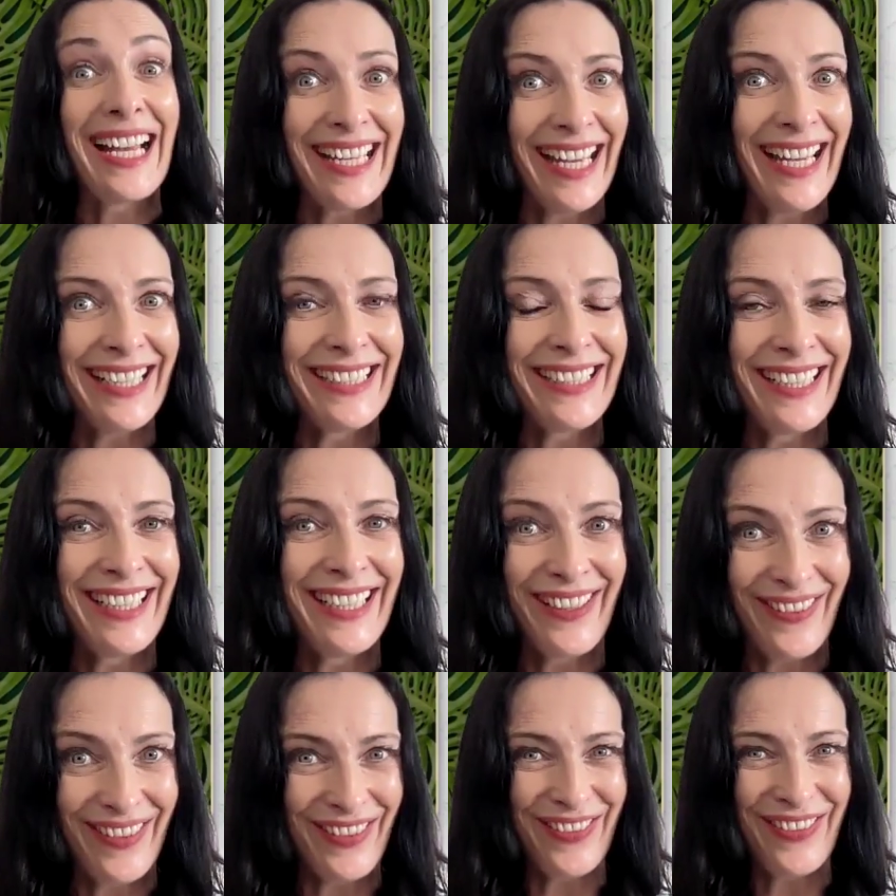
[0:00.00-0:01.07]
Again,
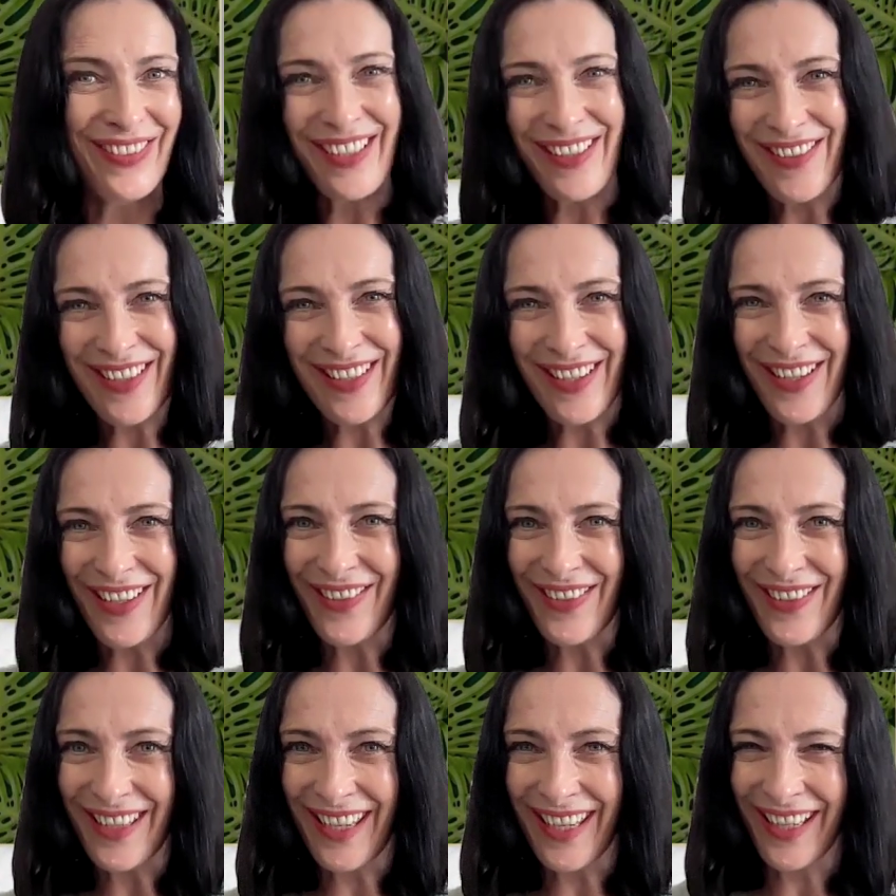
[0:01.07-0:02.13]
if you work with a
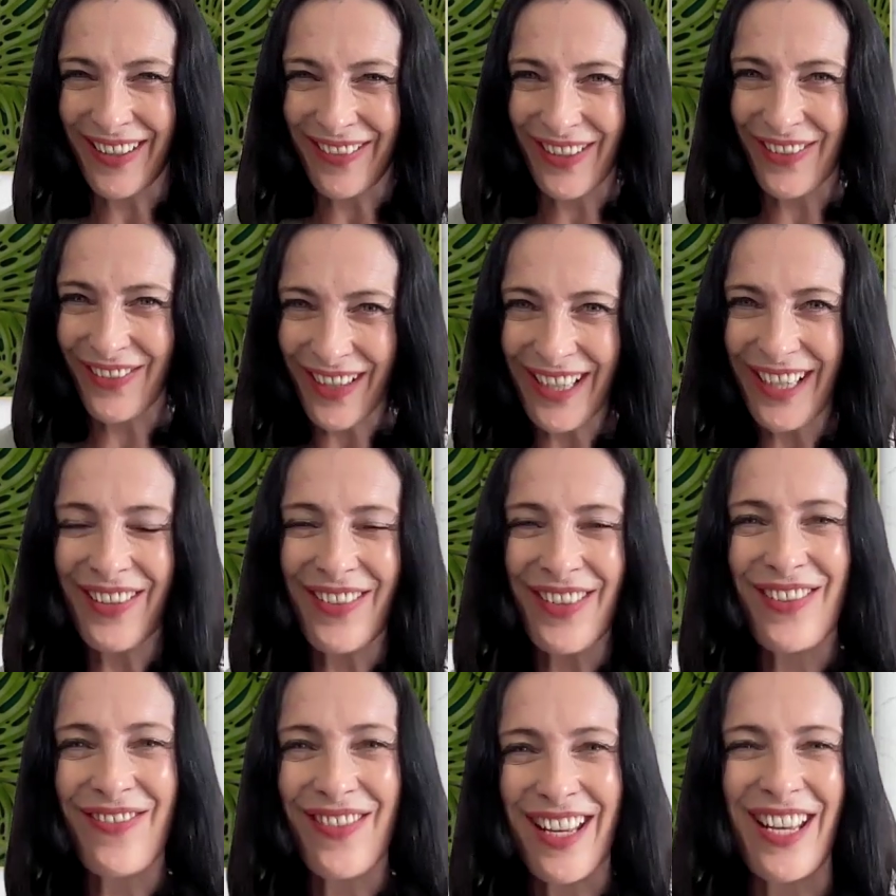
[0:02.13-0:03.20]
coach, if you're working
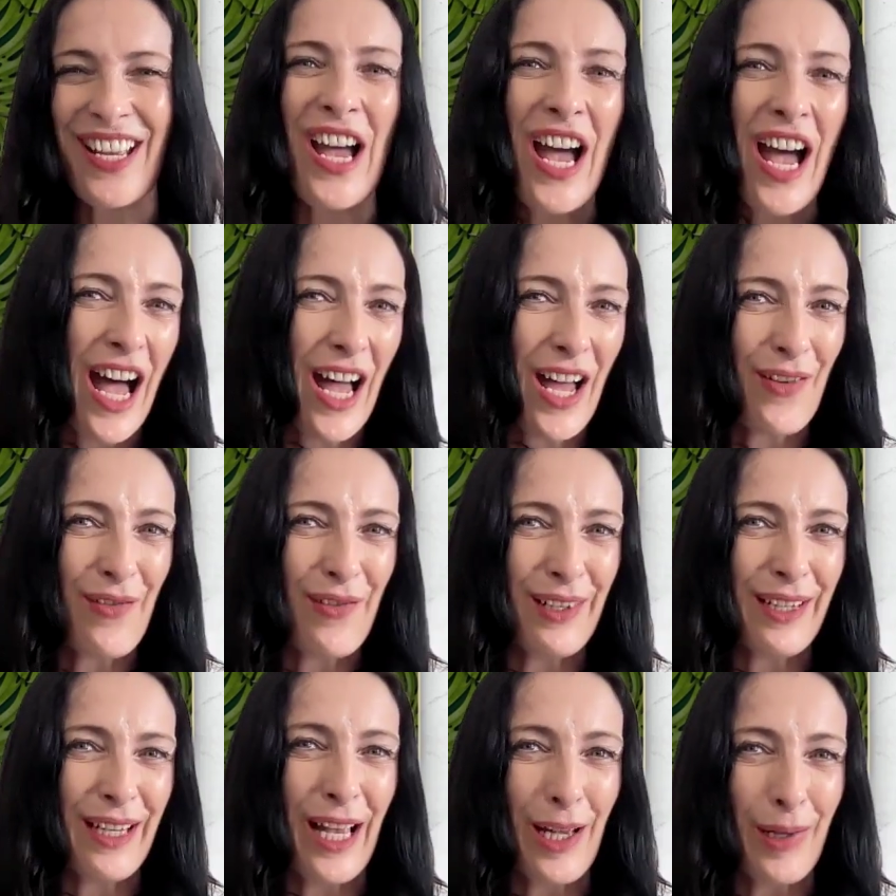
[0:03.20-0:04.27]
with me, I
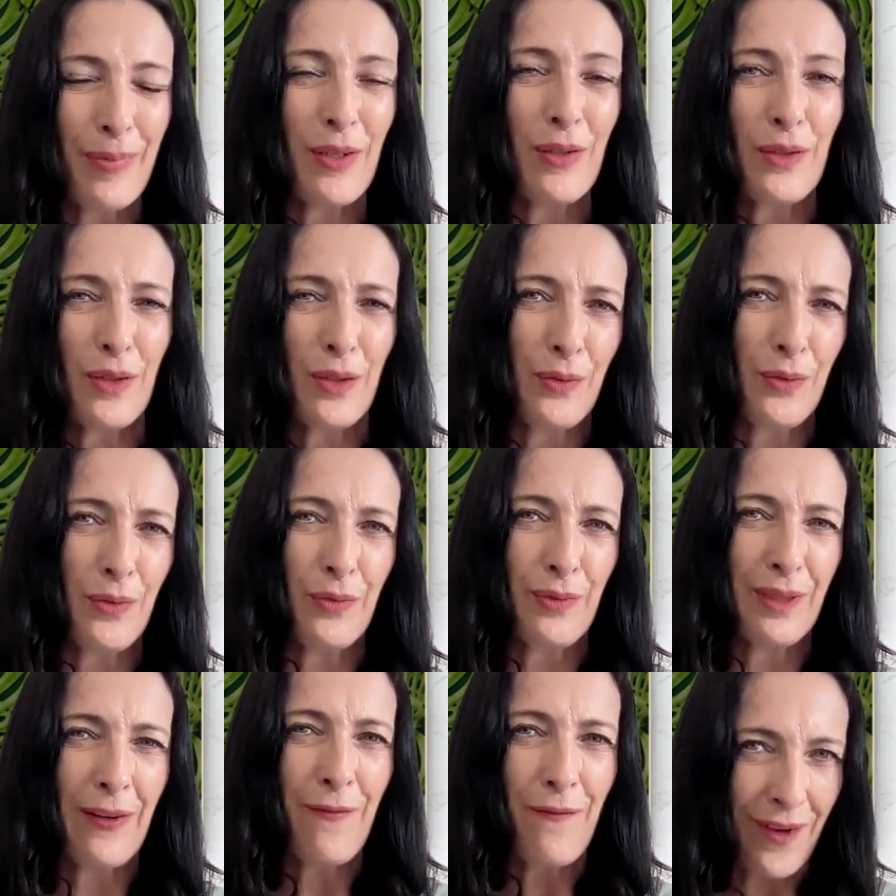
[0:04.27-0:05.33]
will help you to
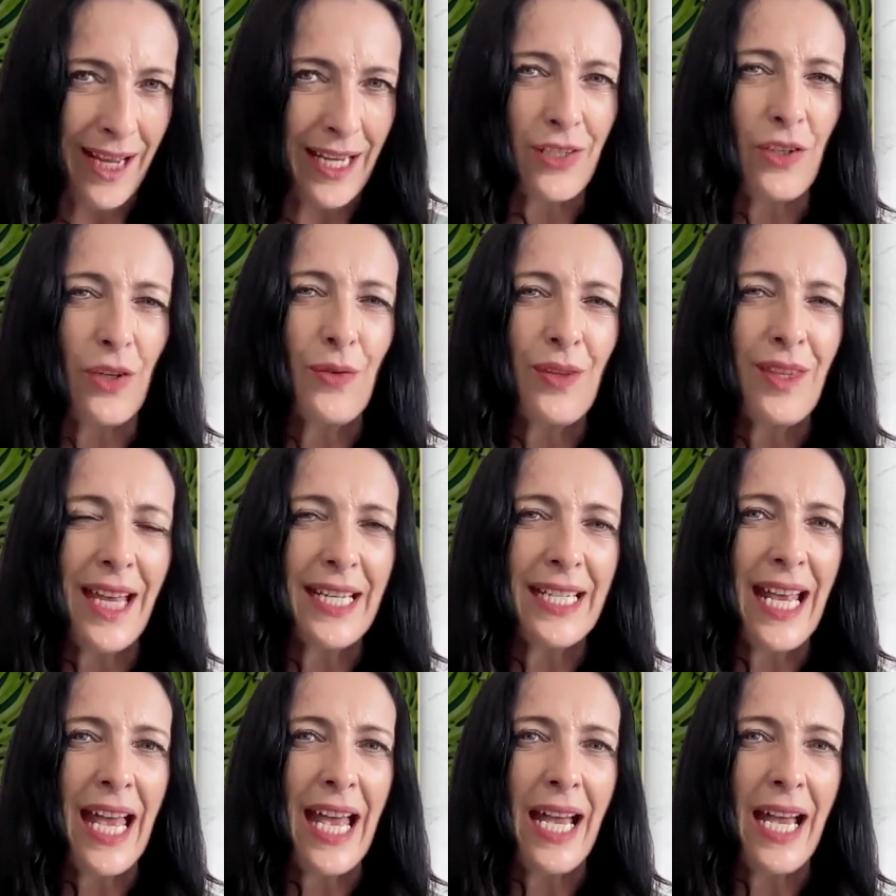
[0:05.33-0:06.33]
really fine-tune that